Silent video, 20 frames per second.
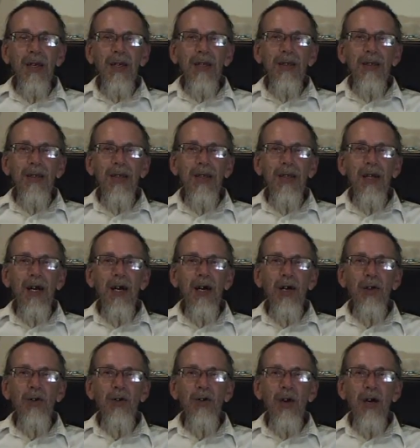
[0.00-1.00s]
The
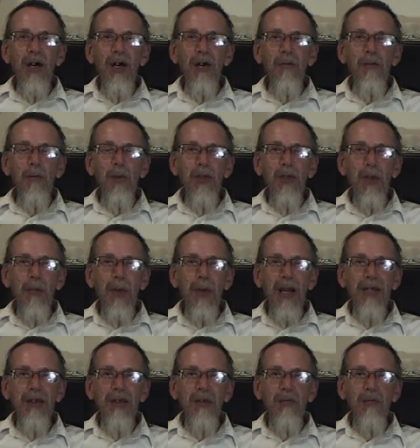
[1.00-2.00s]
hard drive was a
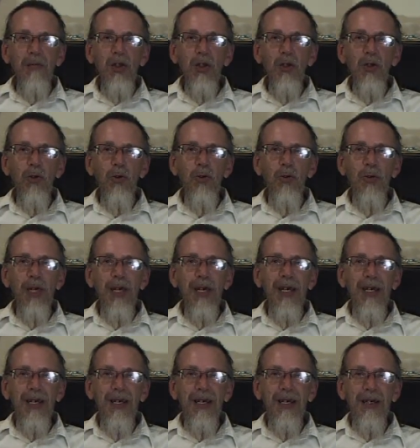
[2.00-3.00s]
massive 2
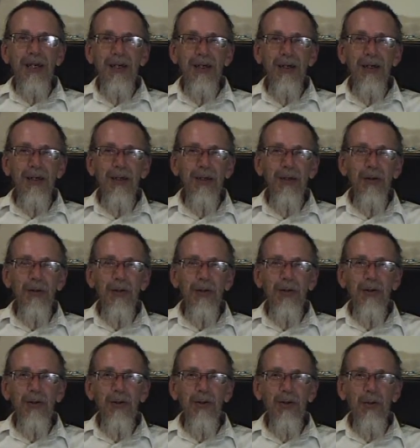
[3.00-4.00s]
gig.
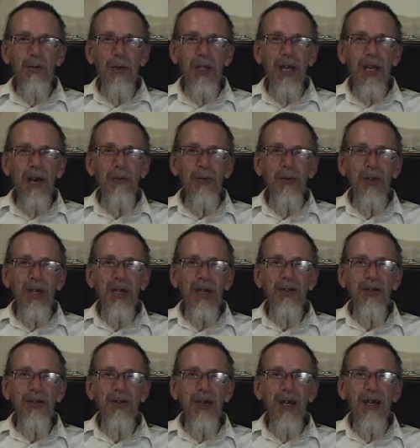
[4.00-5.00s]
Of course, we laugh at that
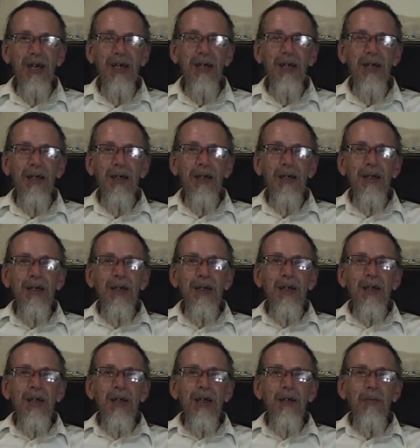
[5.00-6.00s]
today.
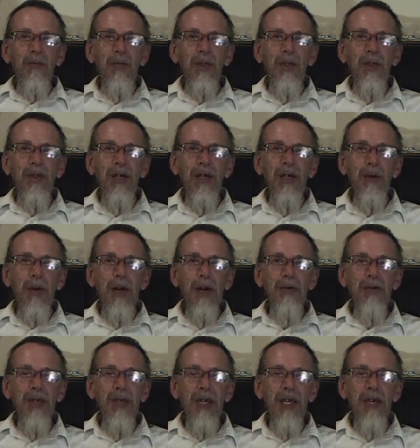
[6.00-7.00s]
When you think about
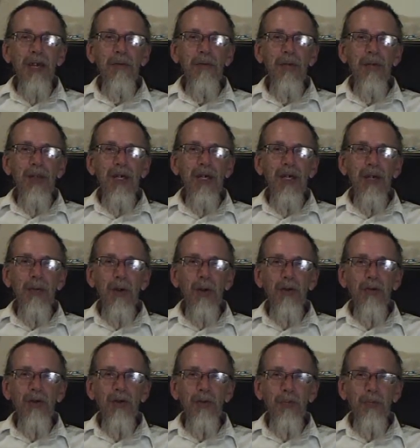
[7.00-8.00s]
it, even the
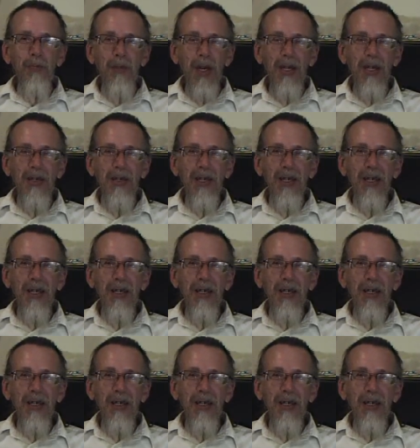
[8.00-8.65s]
most basic